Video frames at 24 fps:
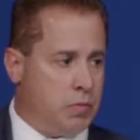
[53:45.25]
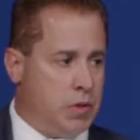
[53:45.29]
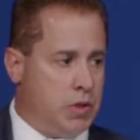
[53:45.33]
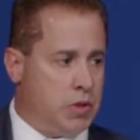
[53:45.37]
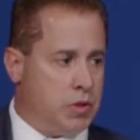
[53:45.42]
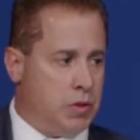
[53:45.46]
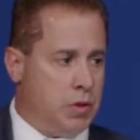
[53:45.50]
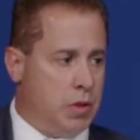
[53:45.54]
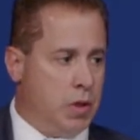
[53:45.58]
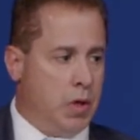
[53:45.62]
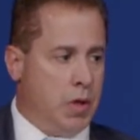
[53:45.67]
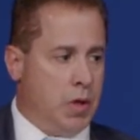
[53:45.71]
and we
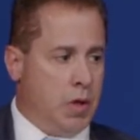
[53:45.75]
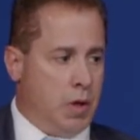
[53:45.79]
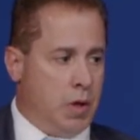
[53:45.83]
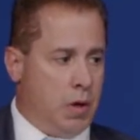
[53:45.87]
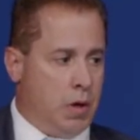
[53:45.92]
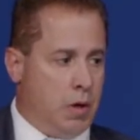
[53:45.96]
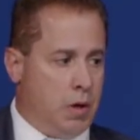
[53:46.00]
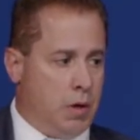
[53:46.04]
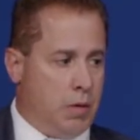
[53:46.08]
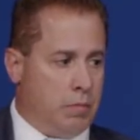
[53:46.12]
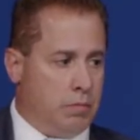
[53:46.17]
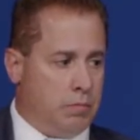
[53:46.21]

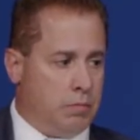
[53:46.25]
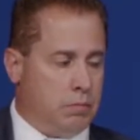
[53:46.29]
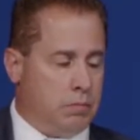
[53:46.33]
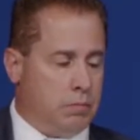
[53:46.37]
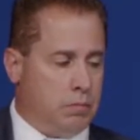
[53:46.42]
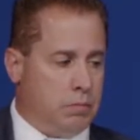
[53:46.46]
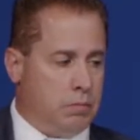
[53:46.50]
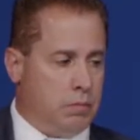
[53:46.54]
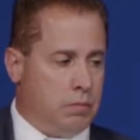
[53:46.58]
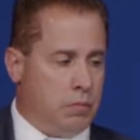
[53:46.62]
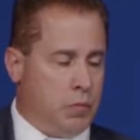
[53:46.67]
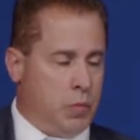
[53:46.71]

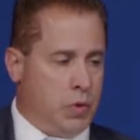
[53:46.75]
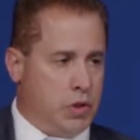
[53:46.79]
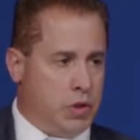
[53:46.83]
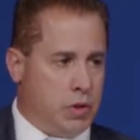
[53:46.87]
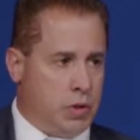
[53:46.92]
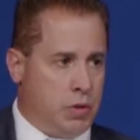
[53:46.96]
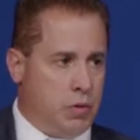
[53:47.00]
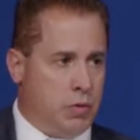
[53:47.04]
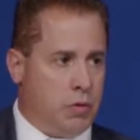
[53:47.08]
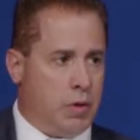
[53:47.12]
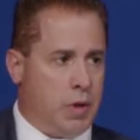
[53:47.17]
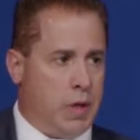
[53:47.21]

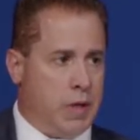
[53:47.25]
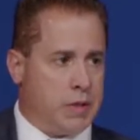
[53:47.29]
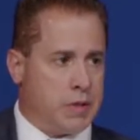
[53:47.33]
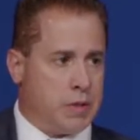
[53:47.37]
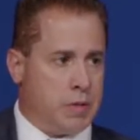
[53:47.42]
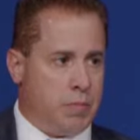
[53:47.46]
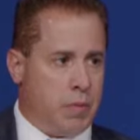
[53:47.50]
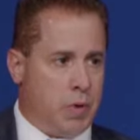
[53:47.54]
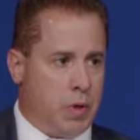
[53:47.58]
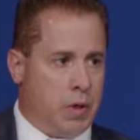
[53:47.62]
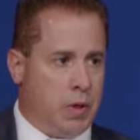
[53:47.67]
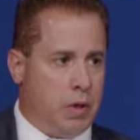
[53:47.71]
should utilize
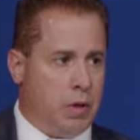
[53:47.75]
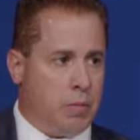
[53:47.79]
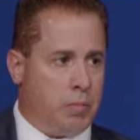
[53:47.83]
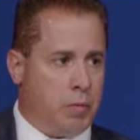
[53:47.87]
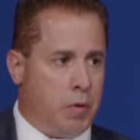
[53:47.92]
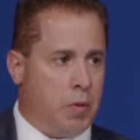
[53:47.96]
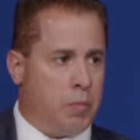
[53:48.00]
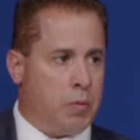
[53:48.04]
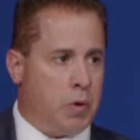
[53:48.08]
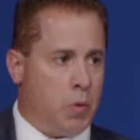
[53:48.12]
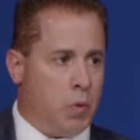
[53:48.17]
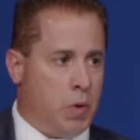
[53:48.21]
the money in an
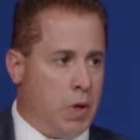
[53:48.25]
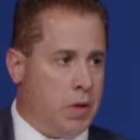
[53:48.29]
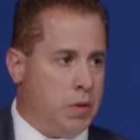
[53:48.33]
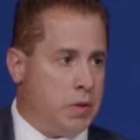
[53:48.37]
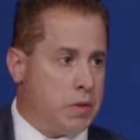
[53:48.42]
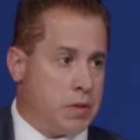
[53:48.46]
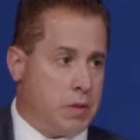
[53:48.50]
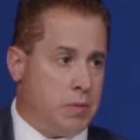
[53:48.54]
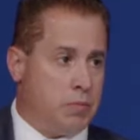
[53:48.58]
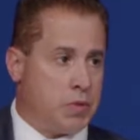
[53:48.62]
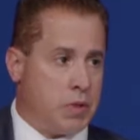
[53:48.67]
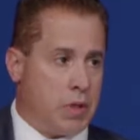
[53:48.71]
appropriate way.
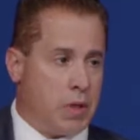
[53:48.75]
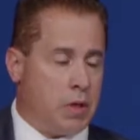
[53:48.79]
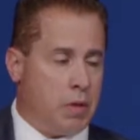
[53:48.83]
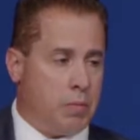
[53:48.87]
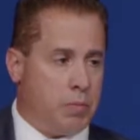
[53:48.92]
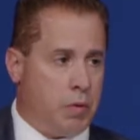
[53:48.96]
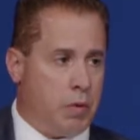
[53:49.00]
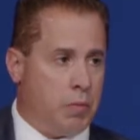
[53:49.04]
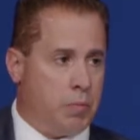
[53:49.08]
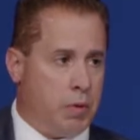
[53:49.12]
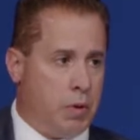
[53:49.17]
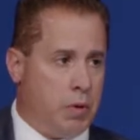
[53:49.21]
This seems like an
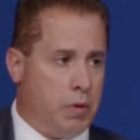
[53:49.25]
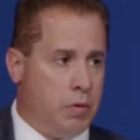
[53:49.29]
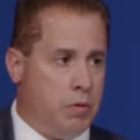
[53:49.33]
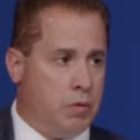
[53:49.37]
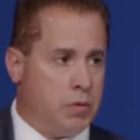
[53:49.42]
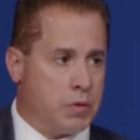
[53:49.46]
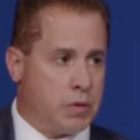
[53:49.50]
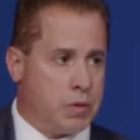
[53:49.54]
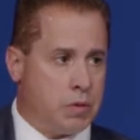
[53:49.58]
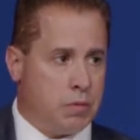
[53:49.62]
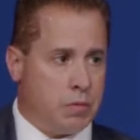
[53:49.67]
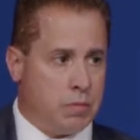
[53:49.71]
appropriate
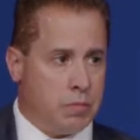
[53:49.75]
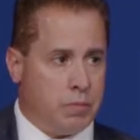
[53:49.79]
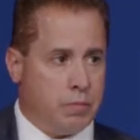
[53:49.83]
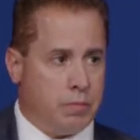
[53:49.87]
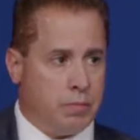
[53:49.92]
use.